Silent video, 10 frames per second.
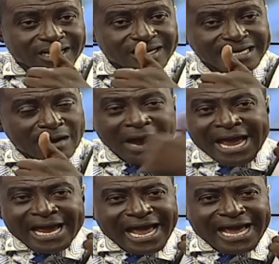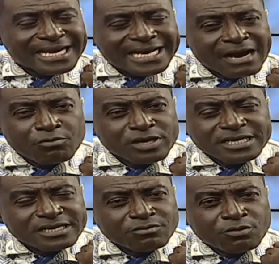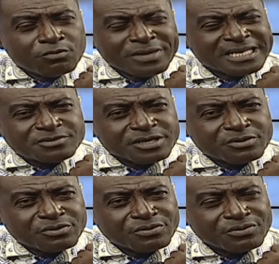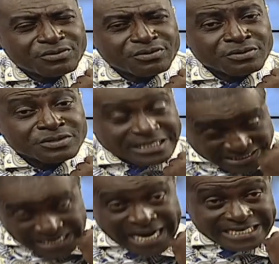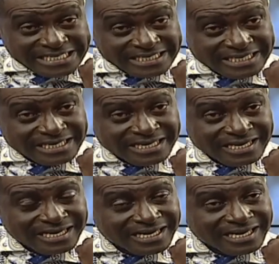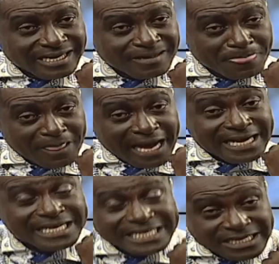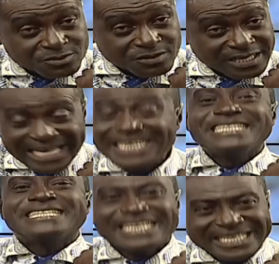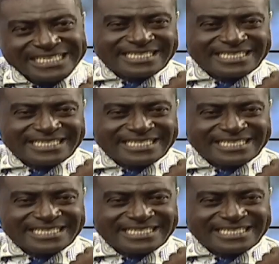Now where and can we ministry no? Trade. An industry. Indeed.